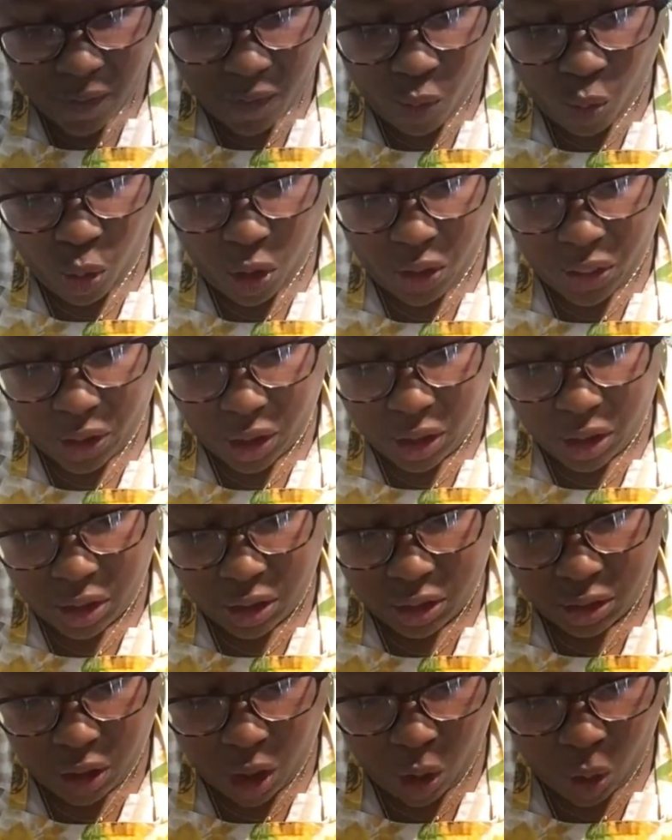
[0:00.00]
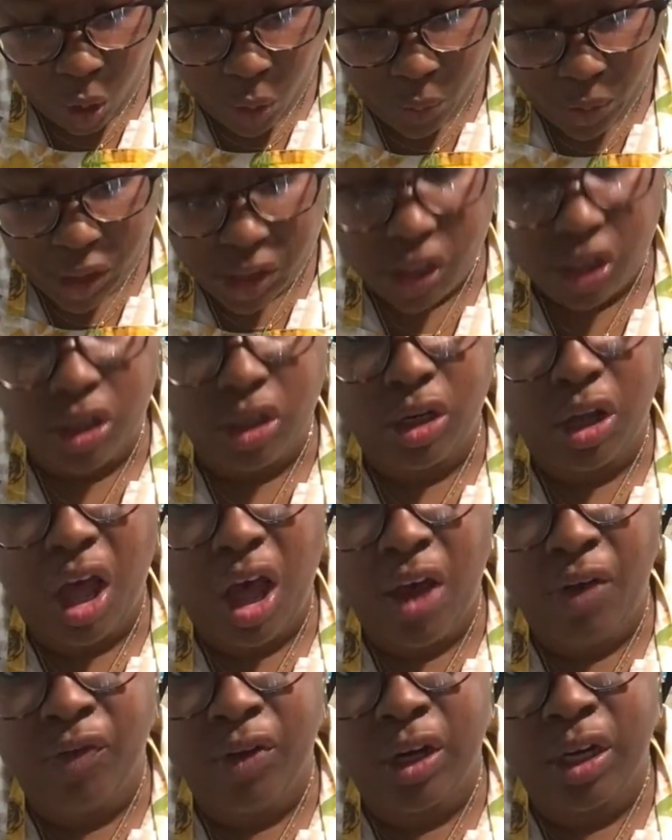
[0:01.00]
where the whole ones are
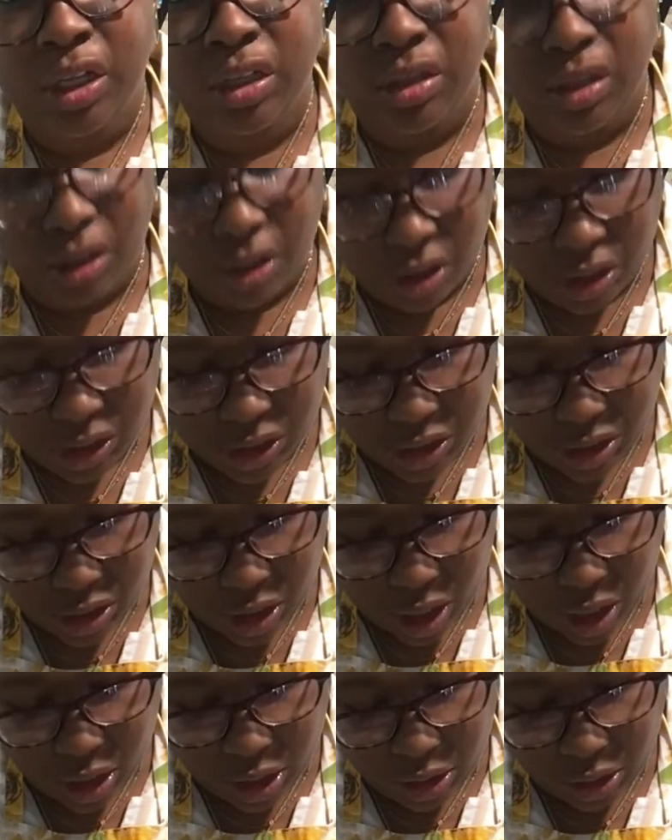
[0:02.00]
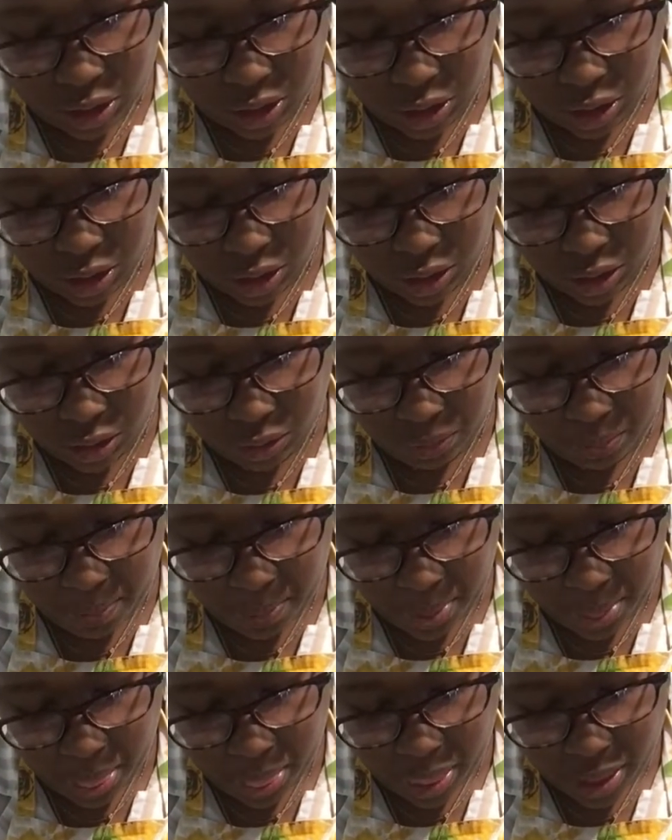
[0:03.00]
covering the slightly
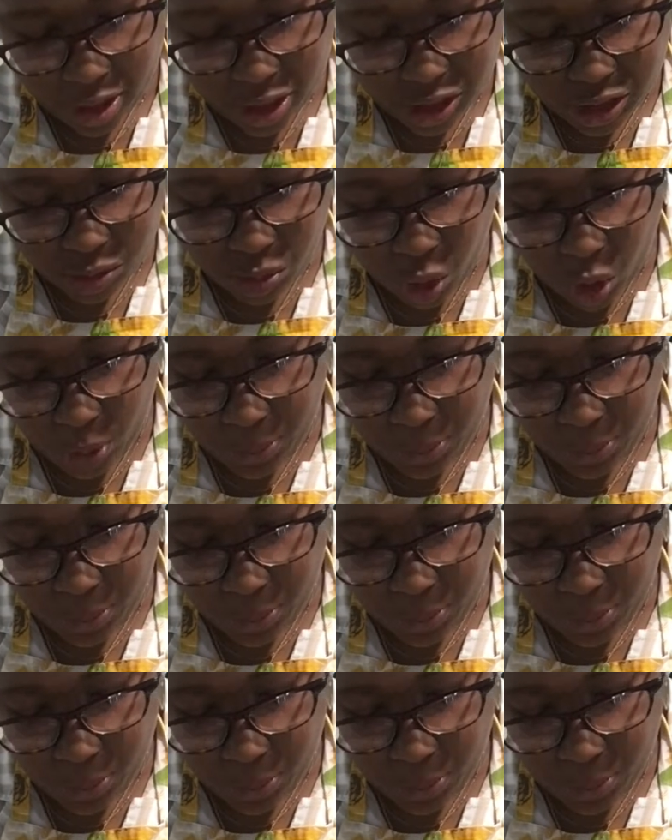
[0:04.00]
small